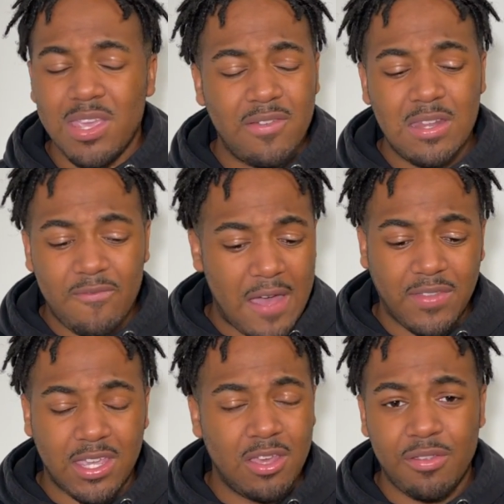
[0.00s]
So even
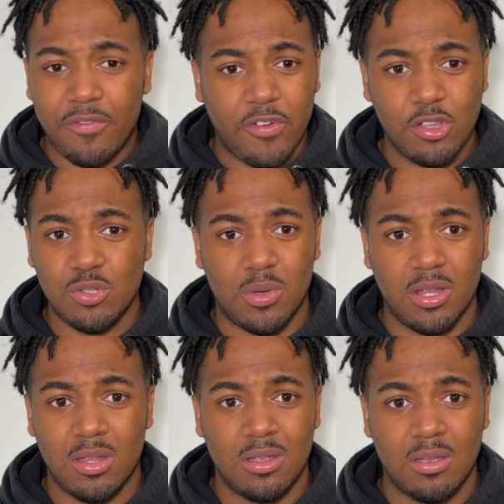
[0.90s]
if I have to kill the
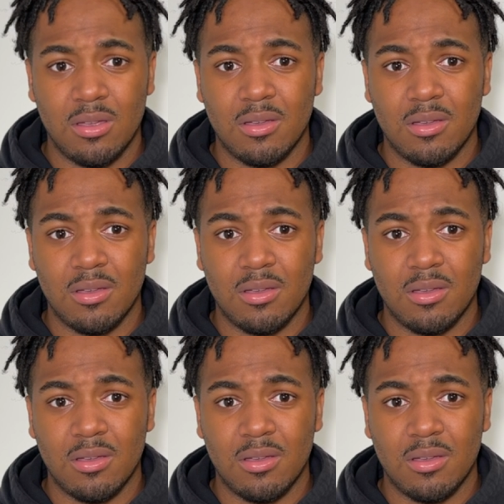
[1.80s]
first one,